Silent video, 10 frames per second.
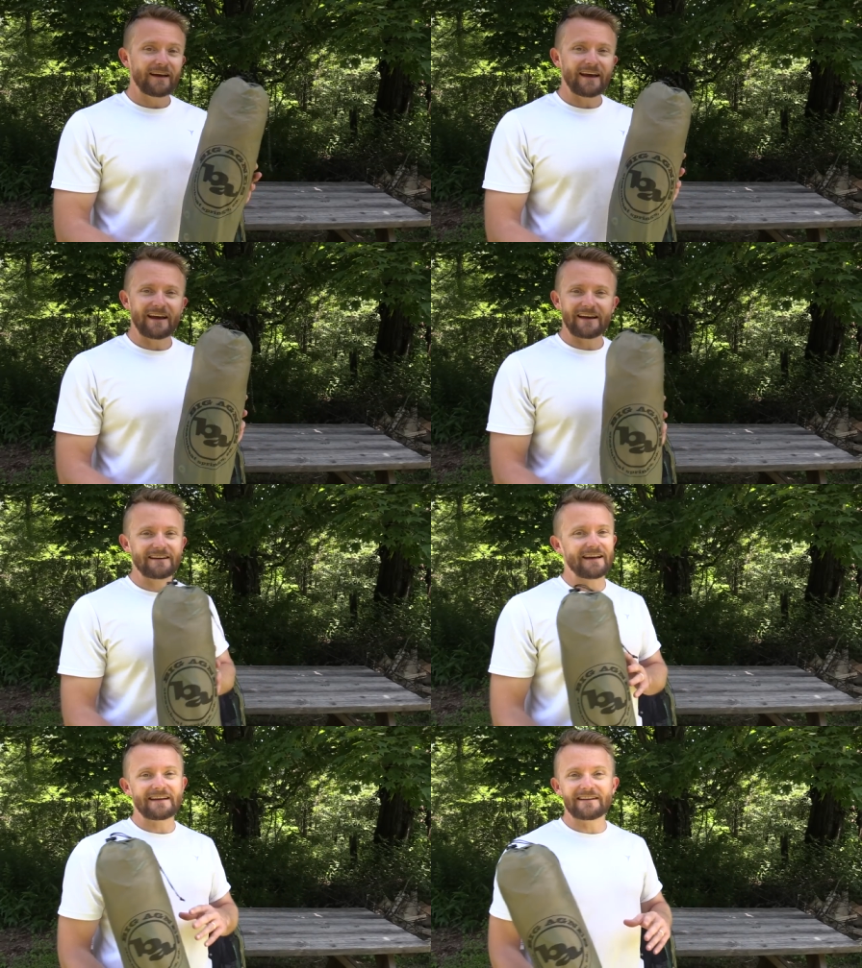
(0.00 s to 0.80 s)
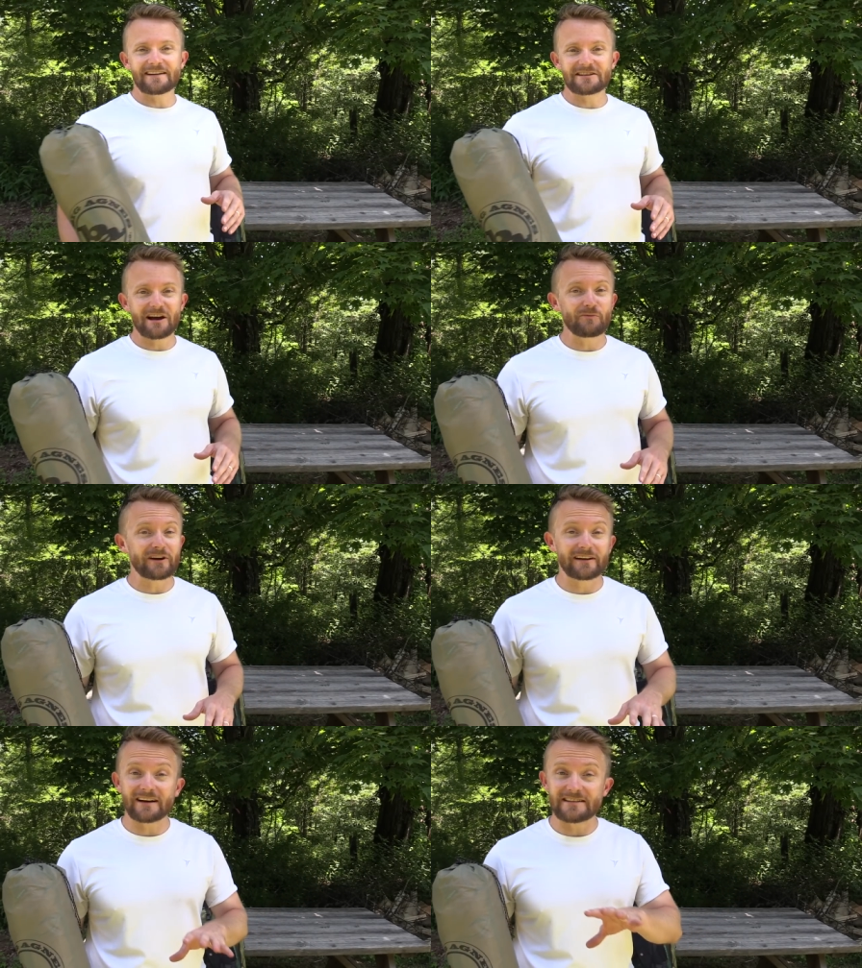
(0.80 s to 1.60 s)
And at nighttime,
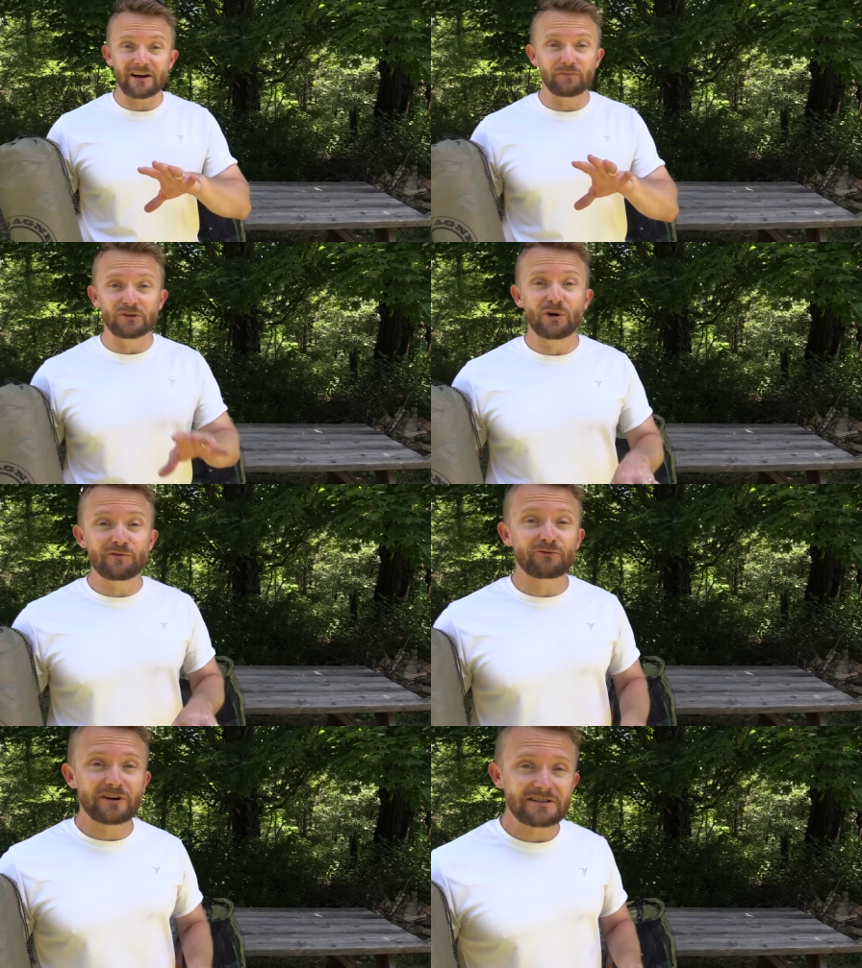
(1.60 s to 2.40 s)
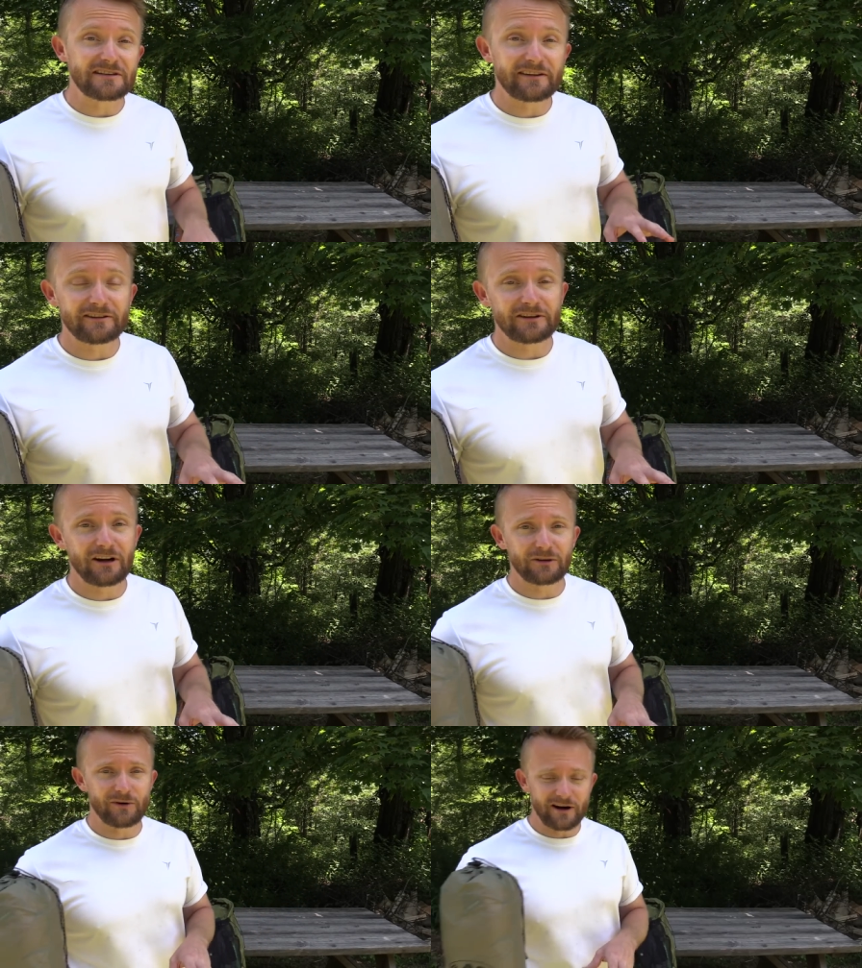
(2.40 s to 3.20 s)
when it got down below freezing there in
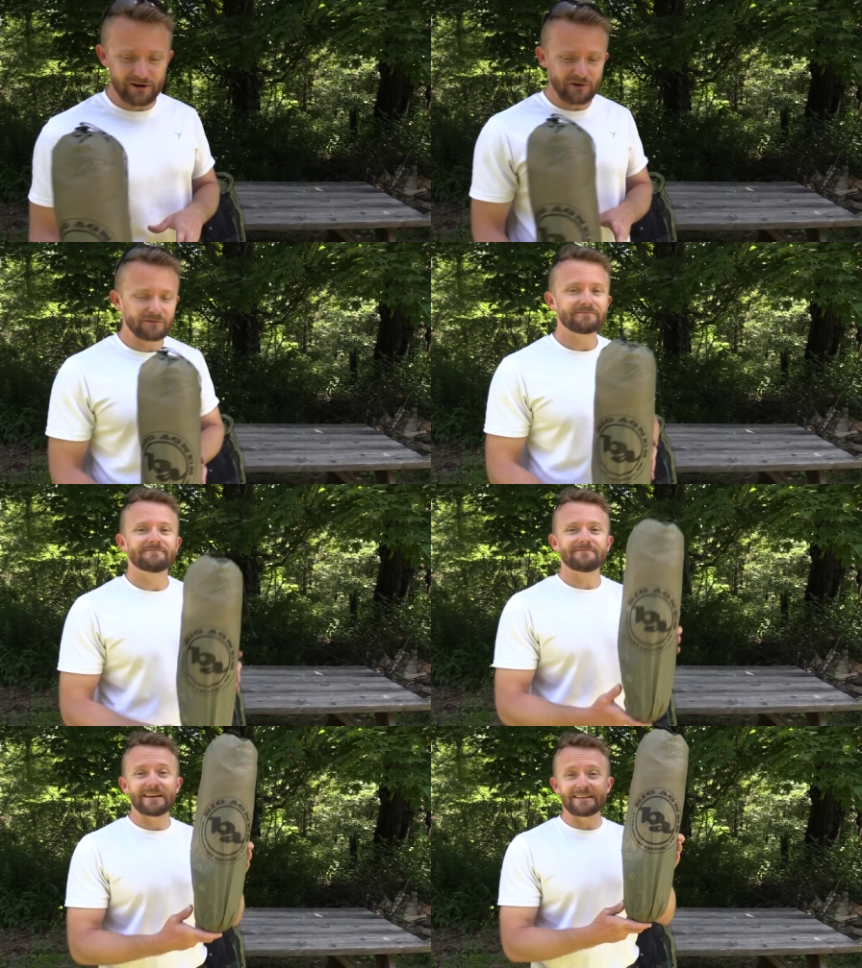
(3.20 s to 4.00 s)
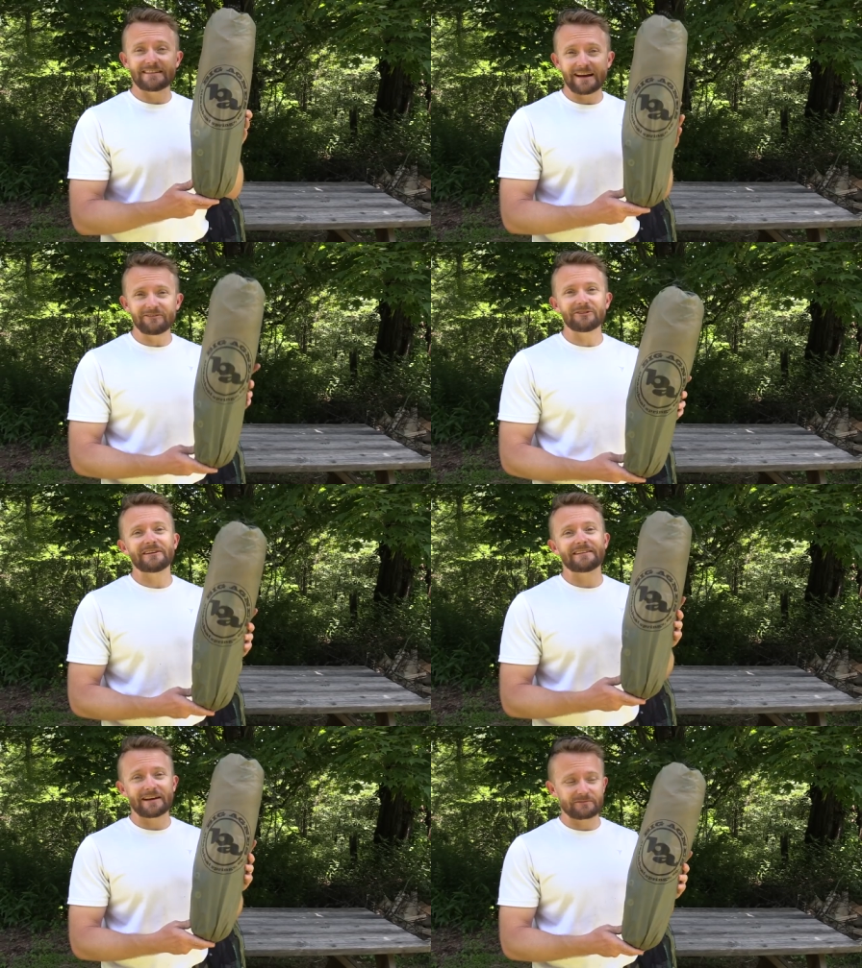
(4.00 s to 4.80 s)
Colorado, it
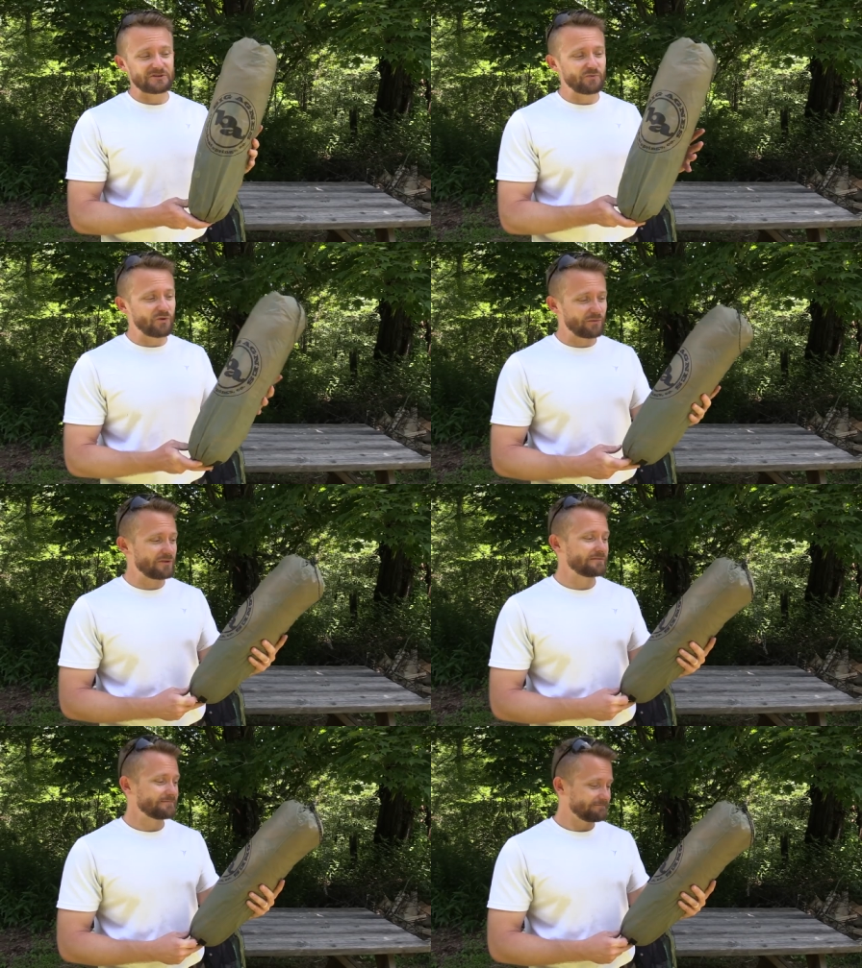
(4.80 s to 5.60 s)
definitely kept us warm.